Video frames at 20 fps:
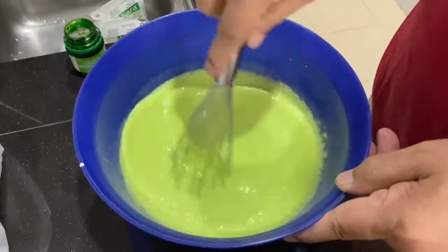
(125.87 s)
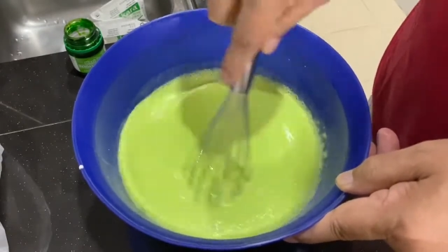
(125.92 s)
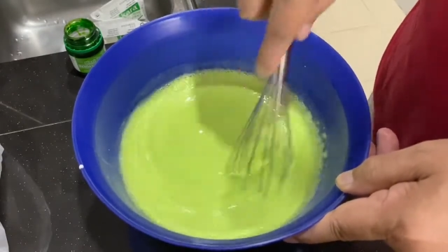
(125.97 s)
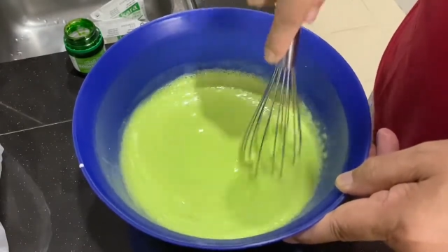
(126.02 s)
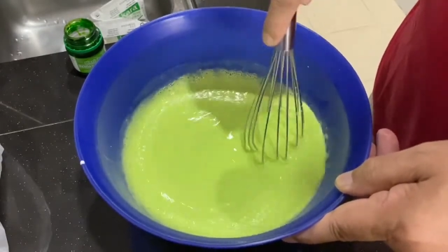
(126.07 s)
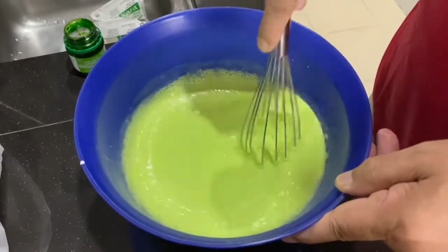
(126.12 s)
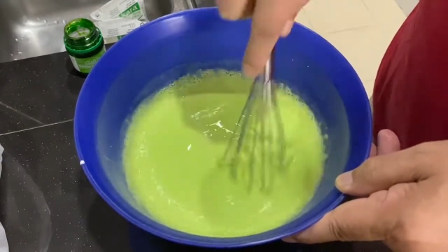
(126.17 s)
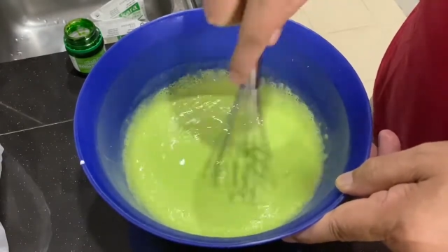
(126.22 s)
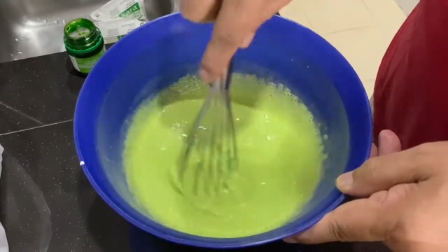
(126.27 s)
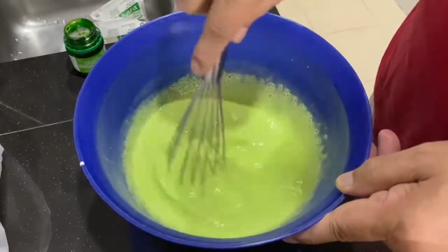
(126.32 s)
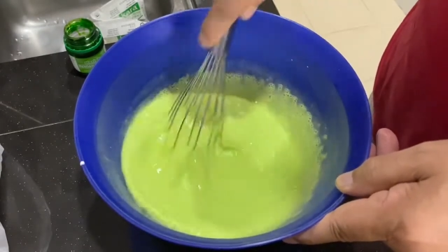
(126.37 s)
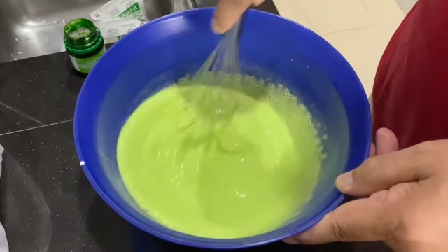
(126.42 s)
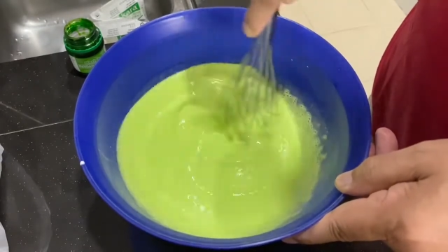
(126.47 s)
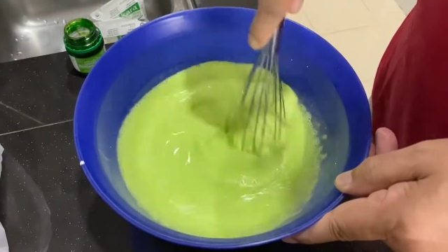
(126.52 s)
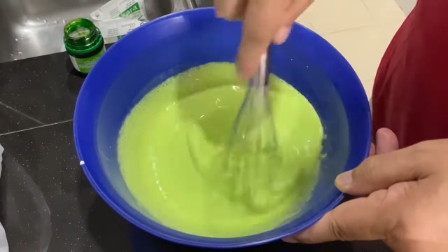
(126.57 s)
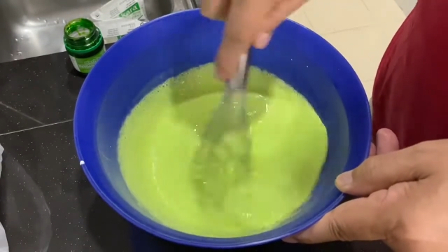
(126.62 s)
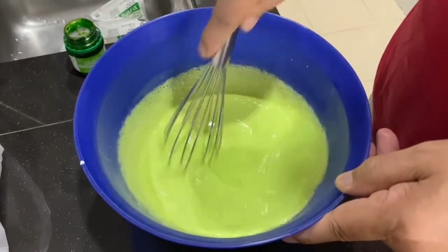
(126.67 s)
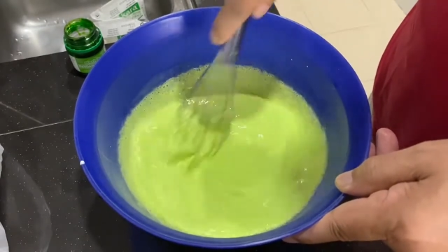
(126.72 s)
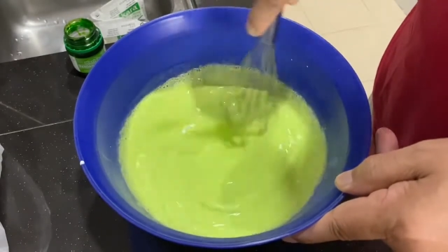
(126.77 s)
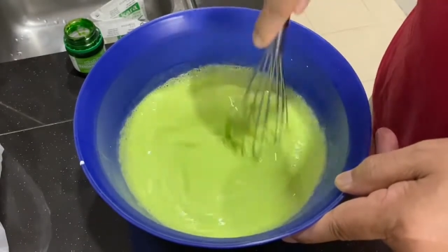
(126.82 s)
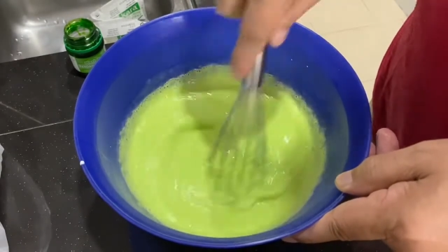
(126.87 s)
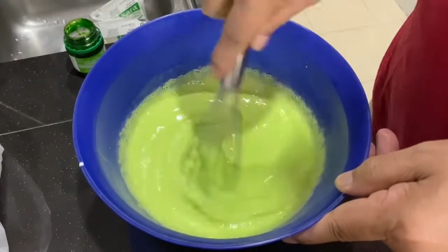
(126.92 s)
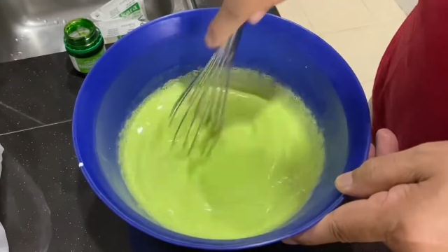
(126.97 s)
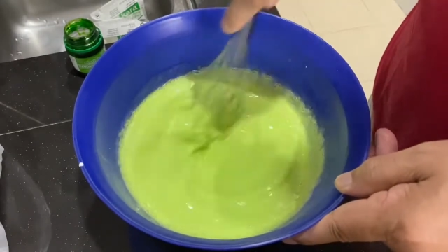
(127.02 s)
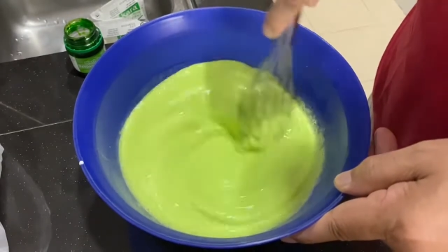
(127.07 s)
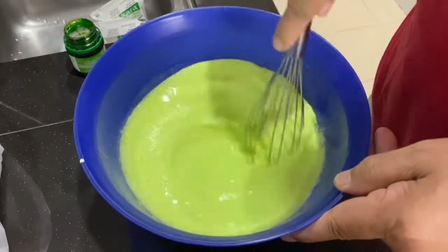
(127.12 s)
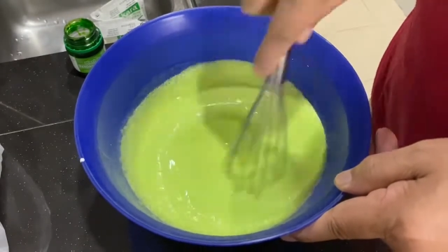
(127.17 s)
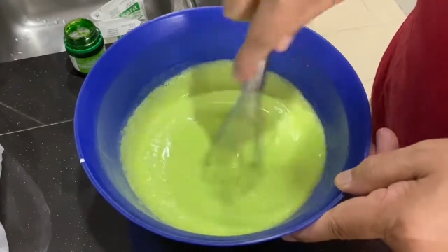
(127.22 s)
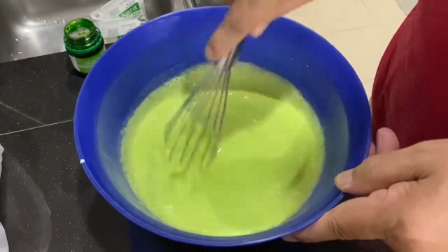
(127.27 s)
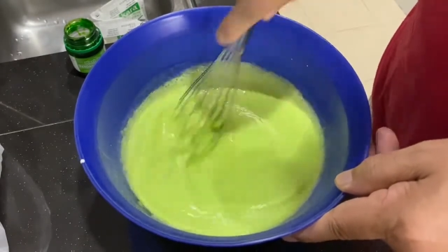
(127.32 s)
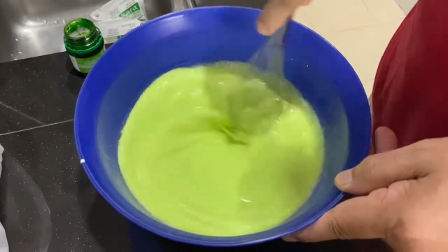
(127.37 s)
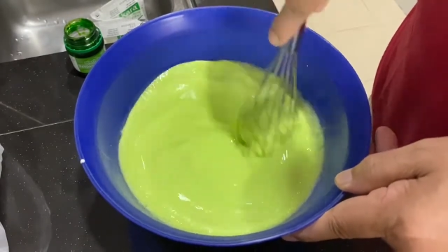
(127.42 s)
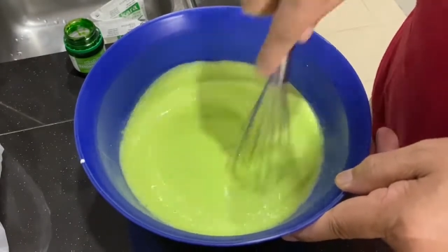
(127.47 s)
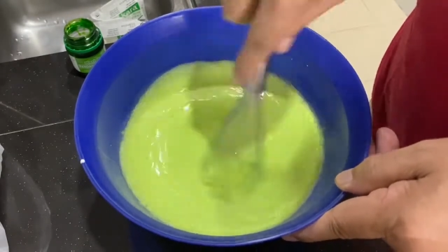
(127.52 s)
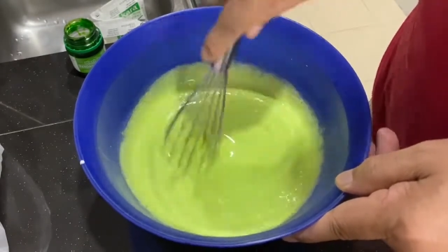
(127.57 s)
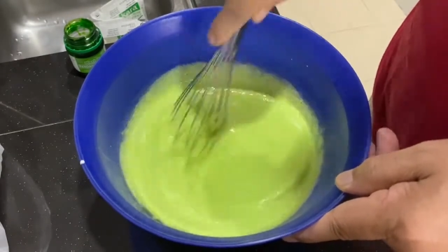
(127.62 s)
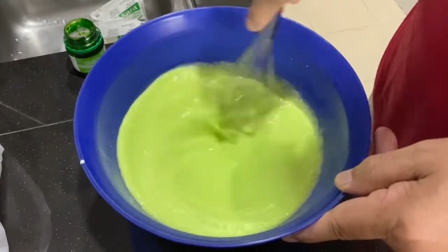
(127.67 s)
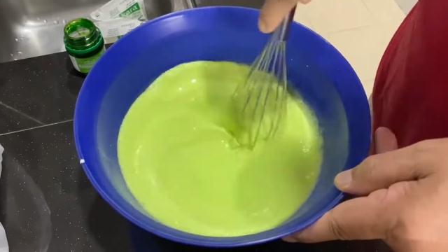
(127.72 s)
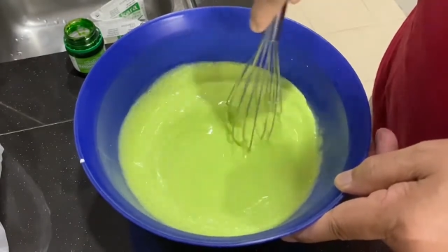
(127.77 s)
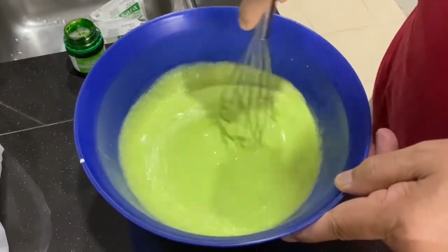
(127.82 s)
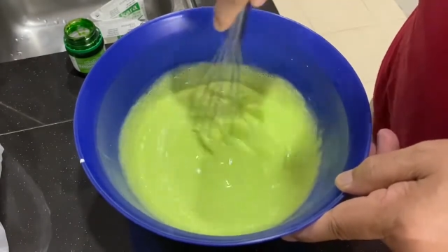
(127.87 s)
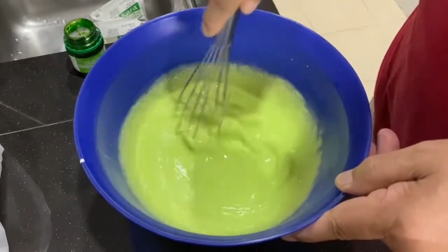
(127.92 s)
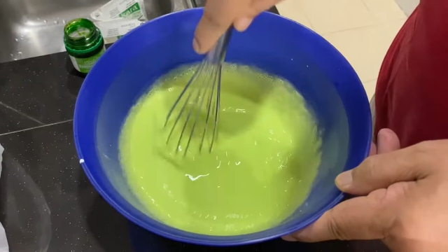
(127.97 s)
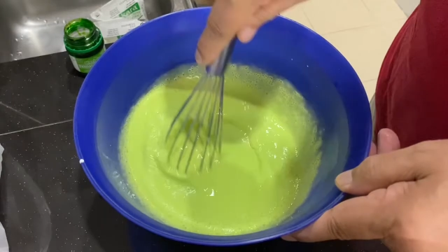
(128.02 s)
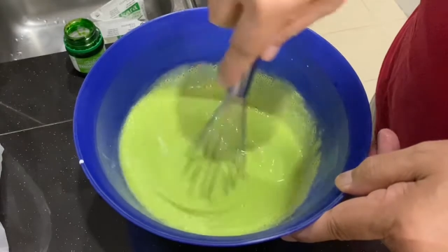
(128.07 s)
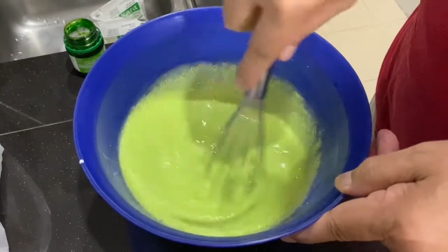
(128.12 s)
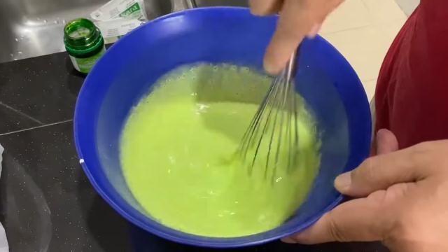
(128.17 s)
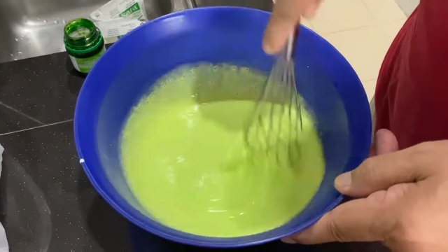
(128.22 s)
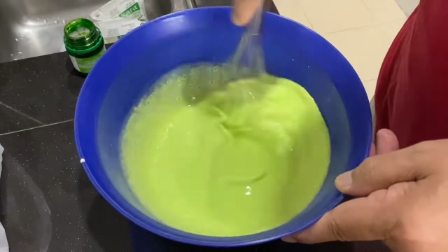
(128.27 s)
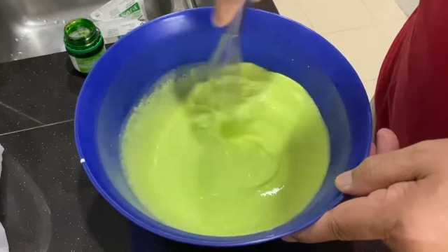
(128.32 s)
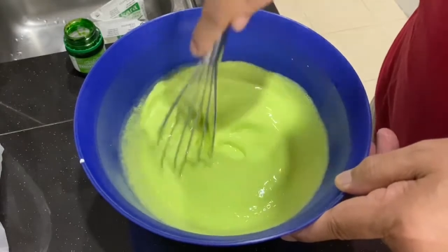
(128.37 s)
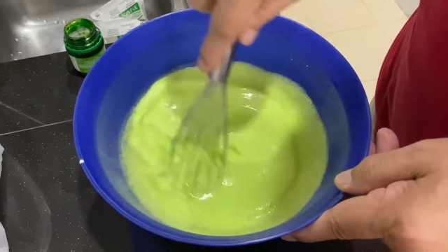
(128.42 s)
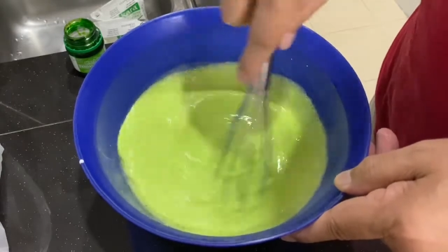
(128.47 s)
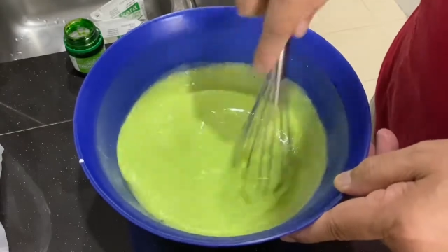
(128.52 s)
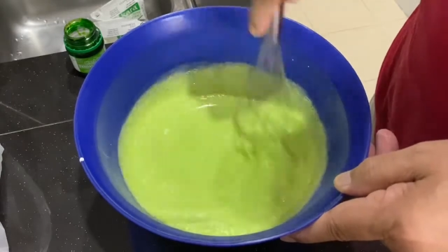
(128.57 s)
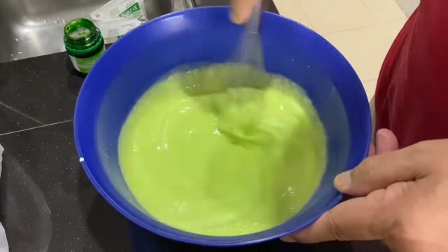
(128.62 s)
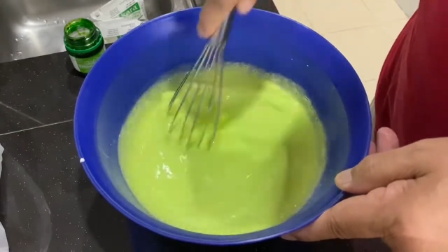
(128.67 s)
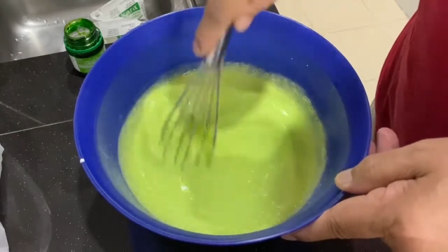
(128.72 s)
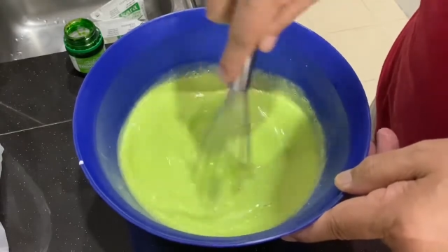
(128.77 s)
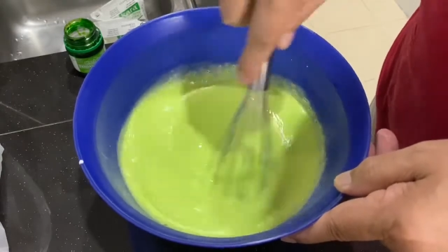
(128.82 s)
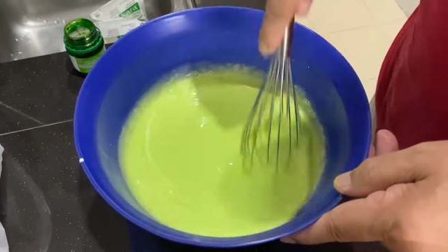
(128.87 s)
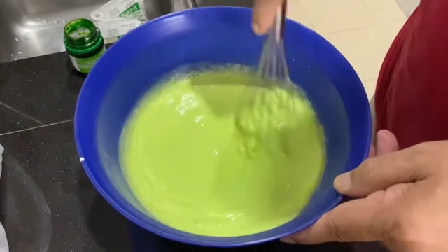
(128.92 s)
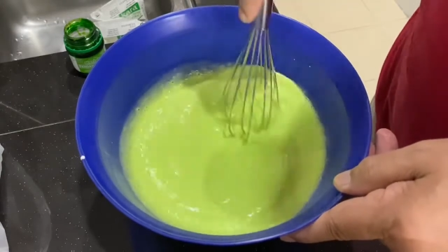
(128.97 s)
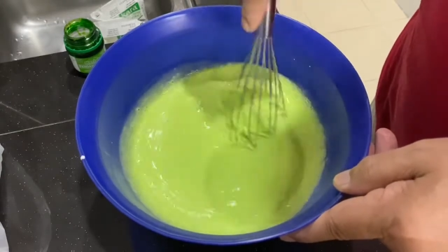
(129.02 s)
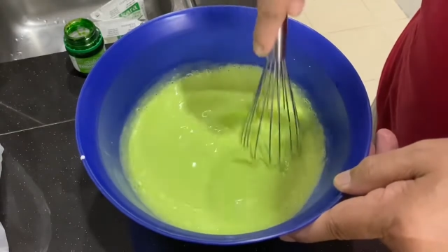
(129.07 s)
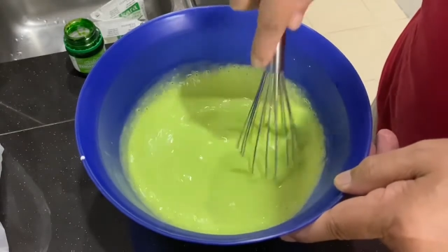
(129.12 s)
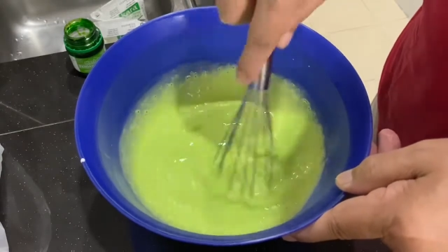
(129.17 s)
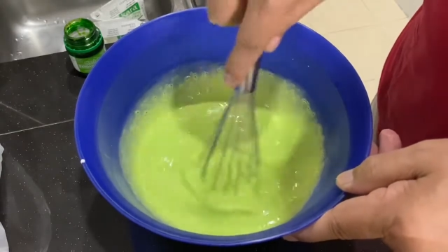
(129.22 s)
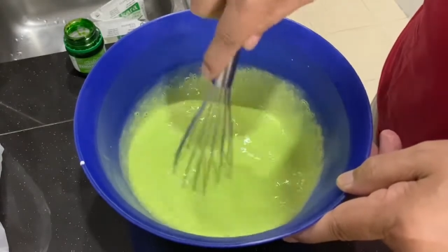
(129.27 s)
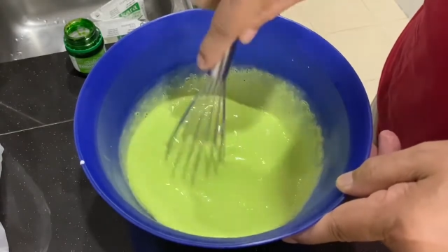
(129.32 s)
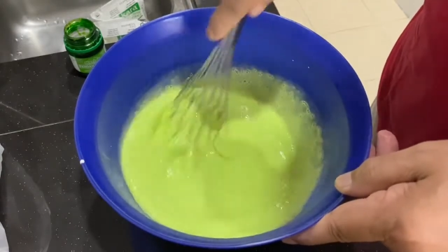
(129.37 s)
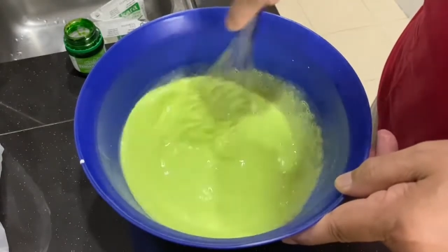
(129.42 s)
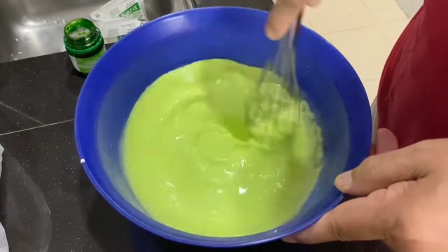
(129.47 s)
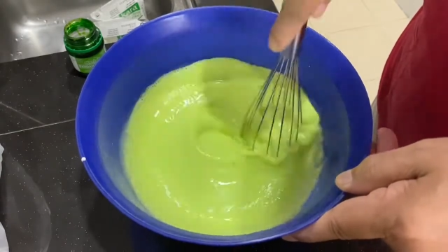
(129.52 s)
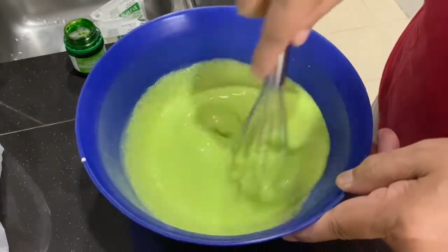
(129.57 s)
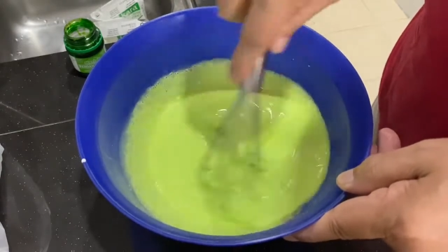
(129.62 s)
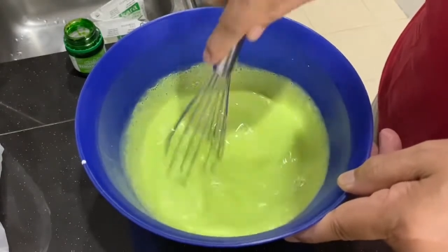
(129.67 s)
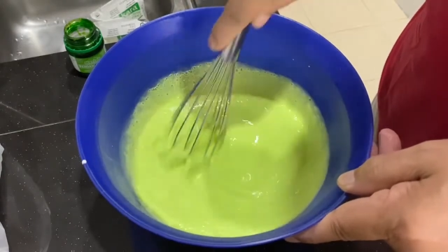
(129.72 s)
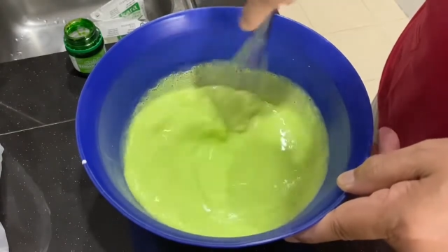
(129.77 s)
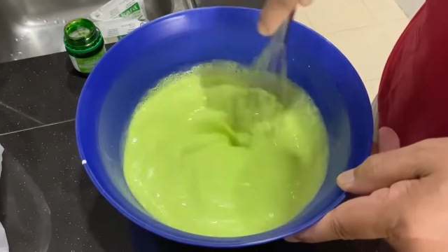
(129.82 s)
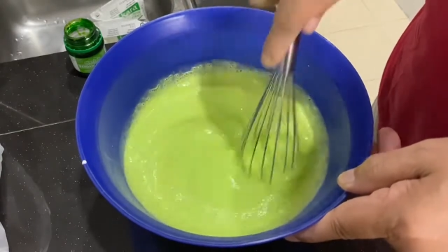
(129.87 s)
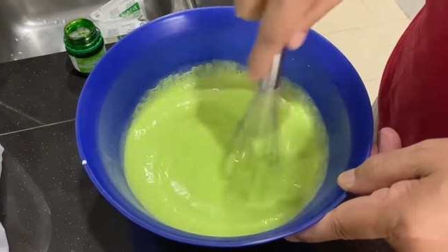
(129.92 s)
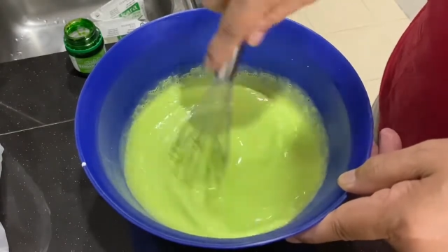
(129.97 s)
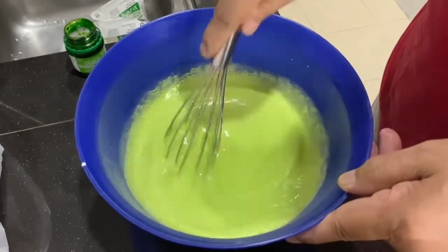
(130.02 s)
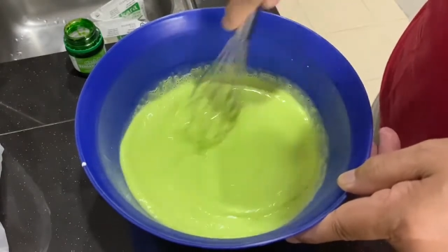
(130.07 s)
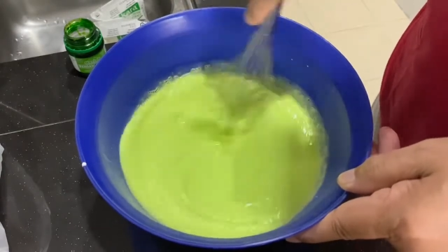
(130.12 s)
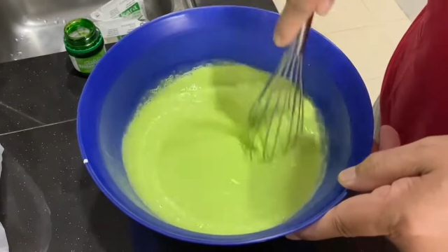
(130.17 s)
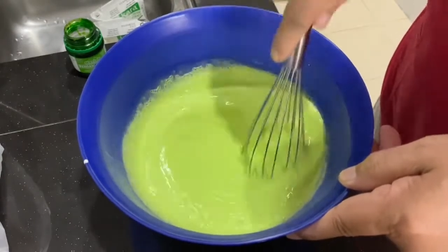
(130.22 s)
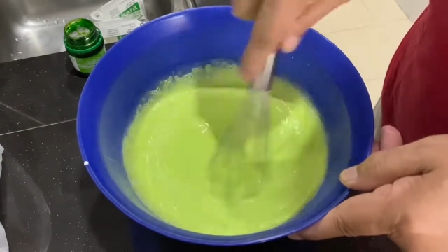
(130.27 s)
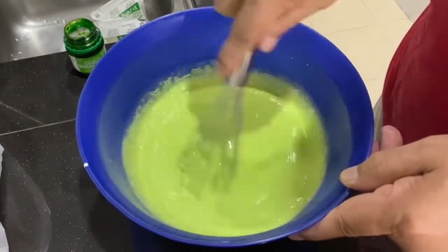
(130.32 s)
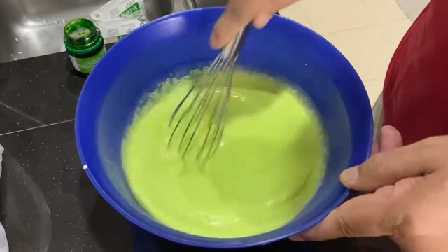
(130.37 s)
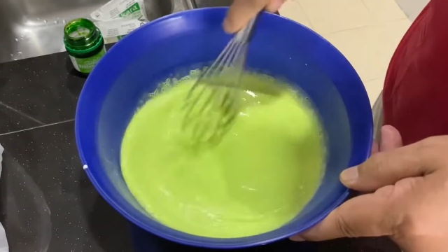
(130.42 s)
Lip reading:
(no speaker visible)